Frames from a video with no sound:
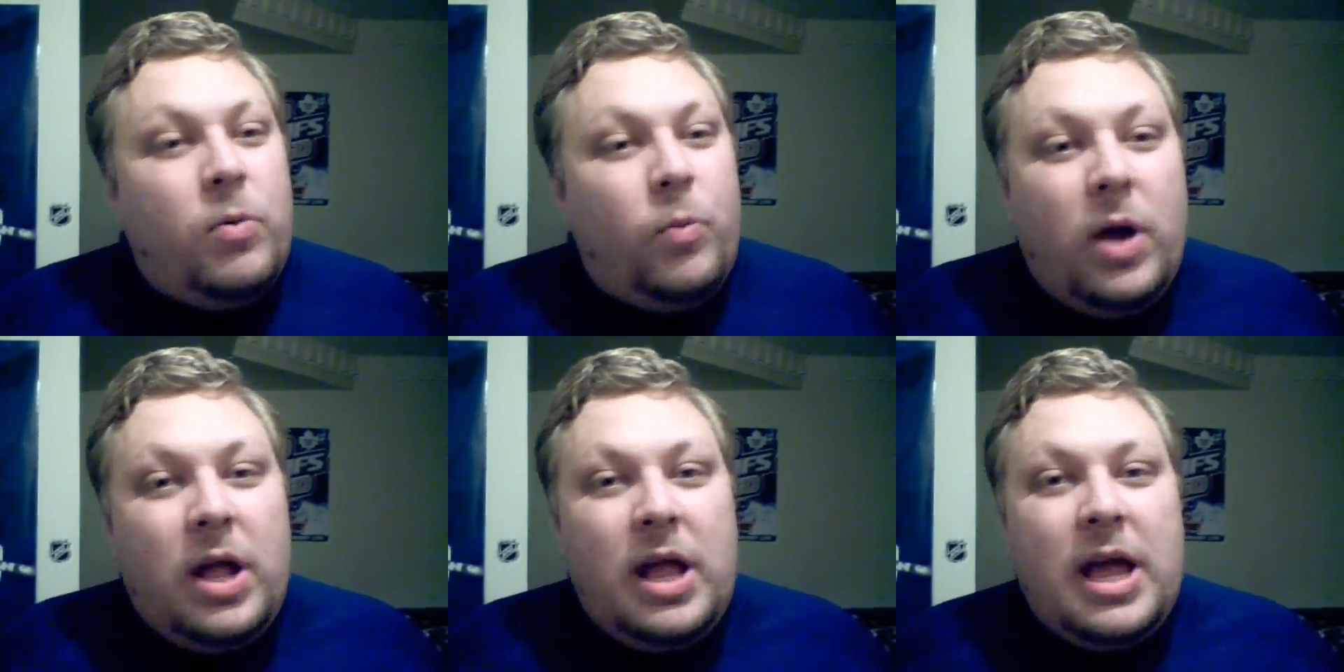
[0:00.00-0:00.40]

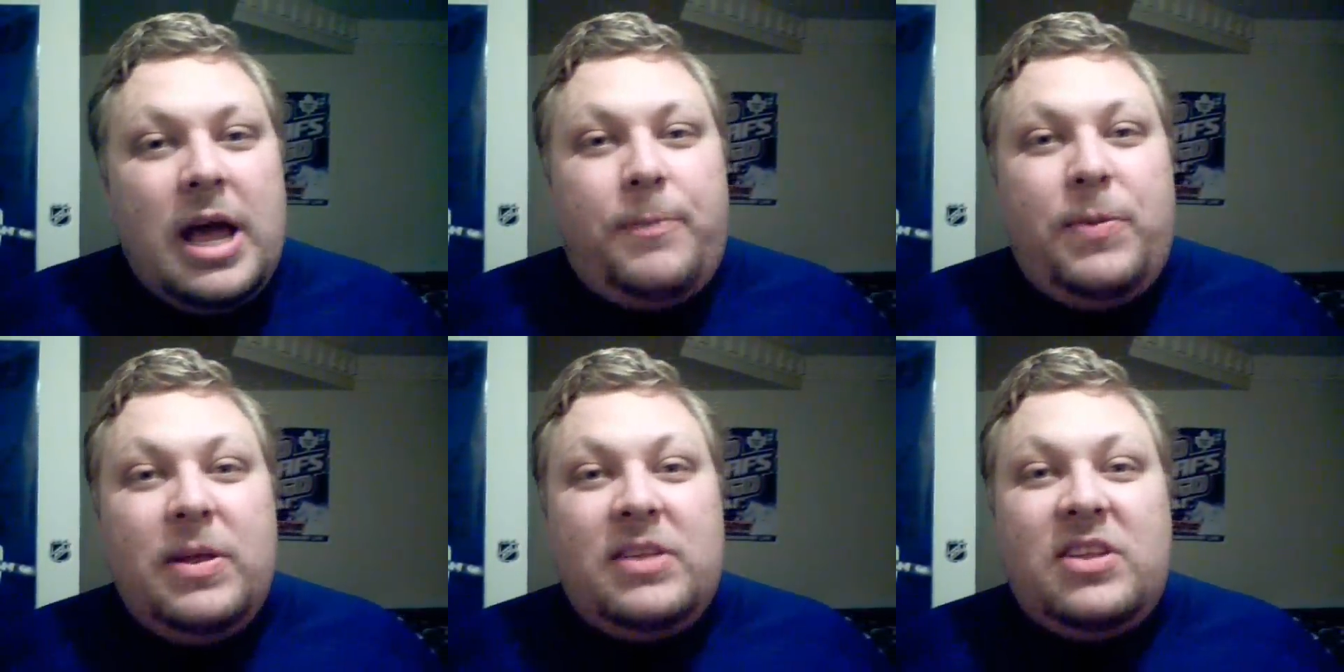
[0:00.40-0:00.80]
what
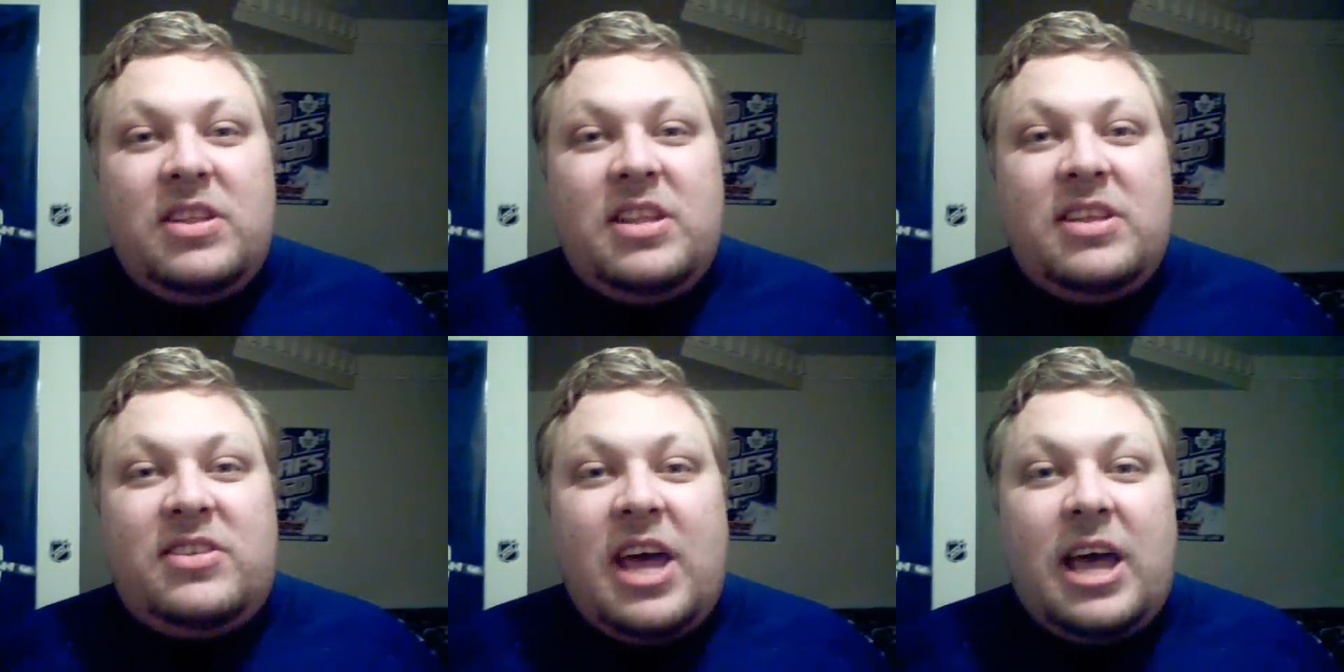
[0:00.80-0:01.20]
happens in
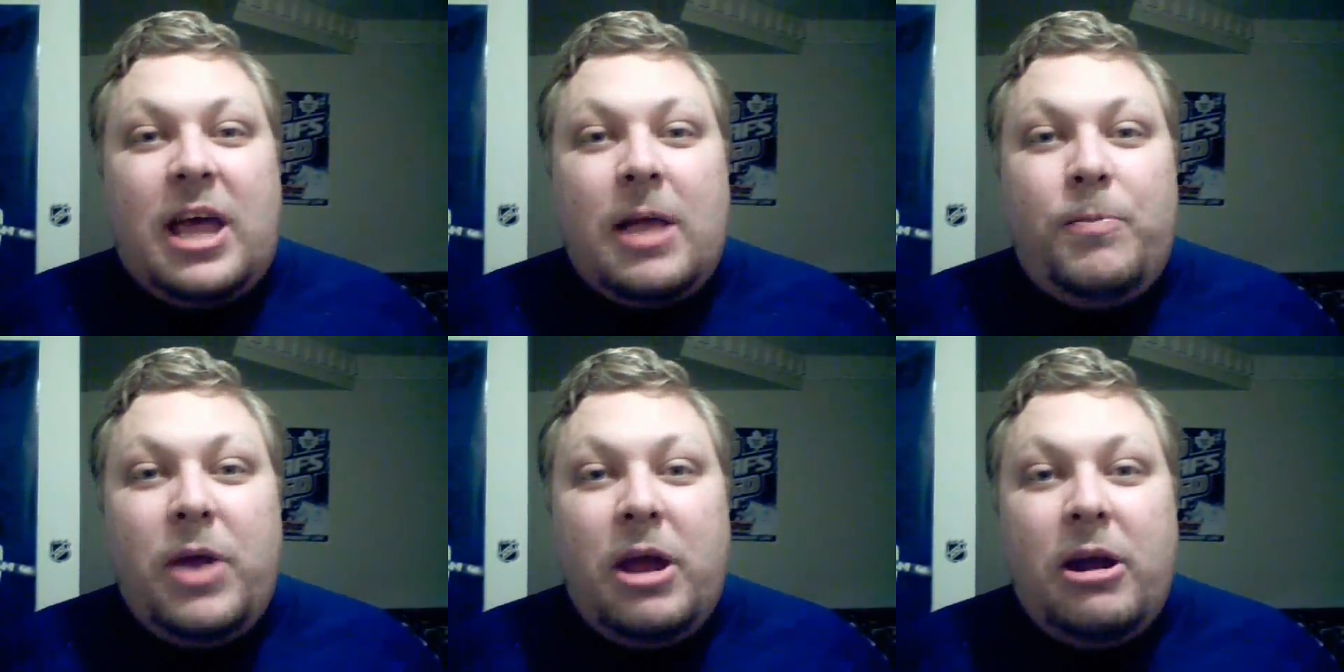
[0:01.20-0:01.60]
the
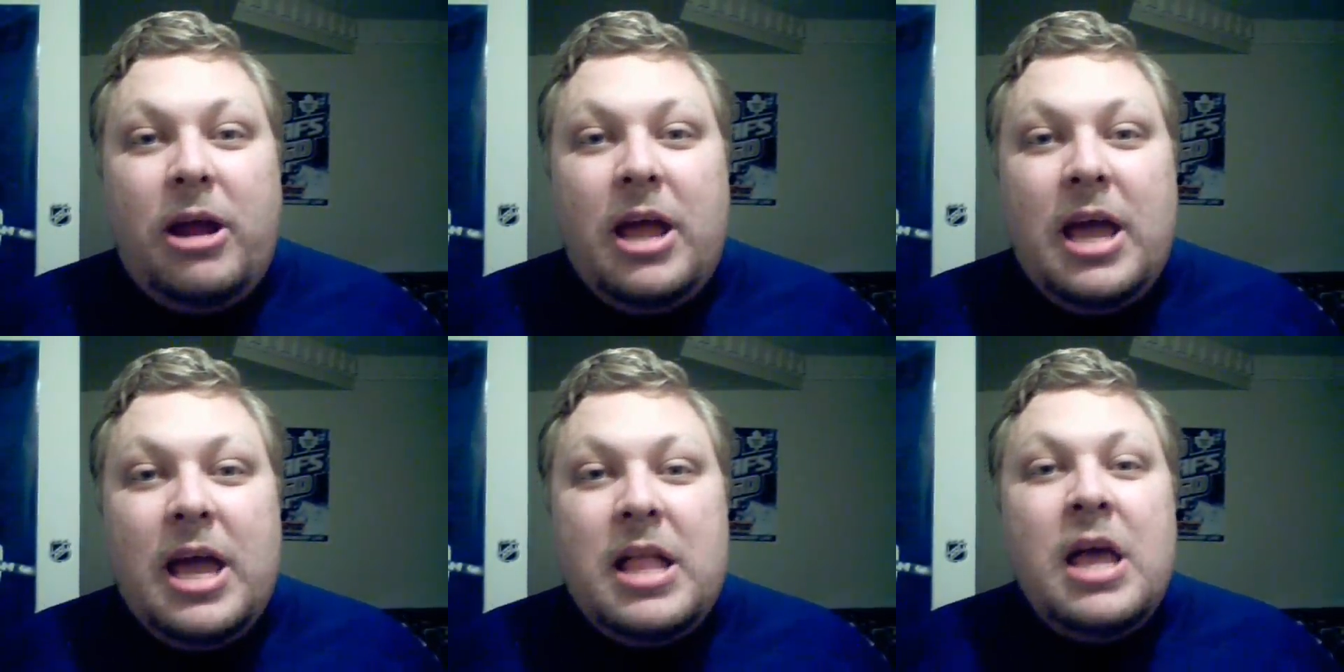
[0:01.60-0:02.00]
second
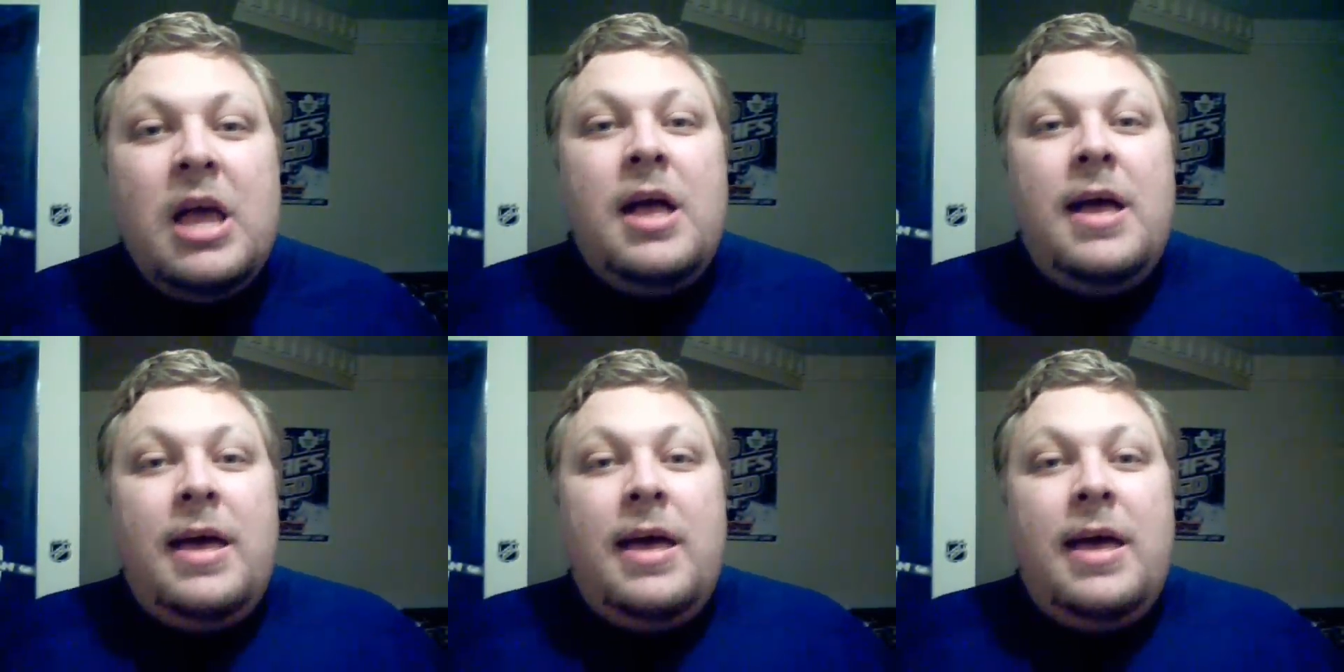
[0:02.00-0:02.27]
period?